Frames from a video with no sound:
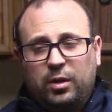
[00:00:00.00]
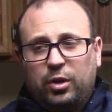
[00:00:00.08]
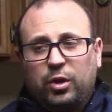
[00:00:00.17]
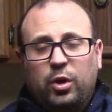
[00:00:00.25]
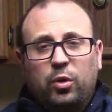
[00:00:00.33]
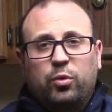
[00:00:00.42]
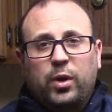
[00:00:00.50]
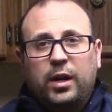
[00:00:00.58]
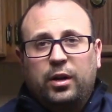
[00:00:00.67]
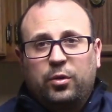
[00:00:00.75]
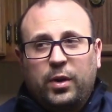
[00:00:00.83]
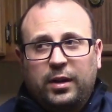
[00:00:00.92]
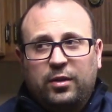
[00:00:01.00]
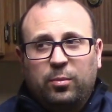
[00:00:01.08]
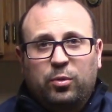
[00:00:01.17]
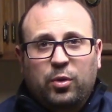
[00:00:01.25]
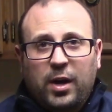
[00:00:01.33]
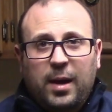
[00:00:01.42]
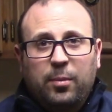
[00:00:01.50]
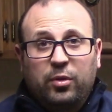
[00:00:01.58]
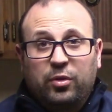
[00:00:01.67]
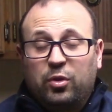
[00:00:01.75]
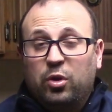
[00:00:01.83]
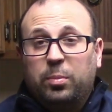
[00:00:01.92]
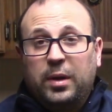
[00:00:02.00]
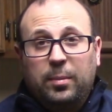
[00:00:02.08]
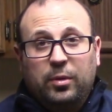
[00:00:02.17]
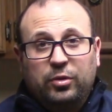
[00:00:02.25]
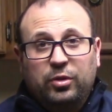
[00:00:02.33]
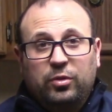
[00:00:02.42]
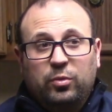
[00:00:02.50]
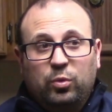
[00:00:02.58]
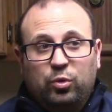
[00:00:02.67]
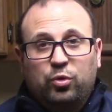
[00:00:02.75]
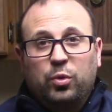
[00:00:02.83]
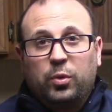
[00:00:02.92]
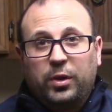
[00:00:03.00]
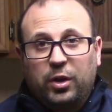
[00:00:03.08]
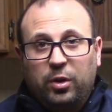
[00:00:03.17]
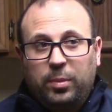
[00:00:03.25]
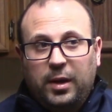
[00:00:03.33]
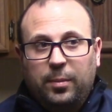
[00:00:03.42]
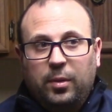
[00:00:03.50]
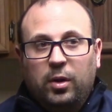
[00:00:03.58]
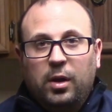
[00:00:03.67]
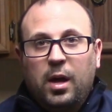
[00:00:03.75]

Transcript: Great subscribers, good people, just truly good people.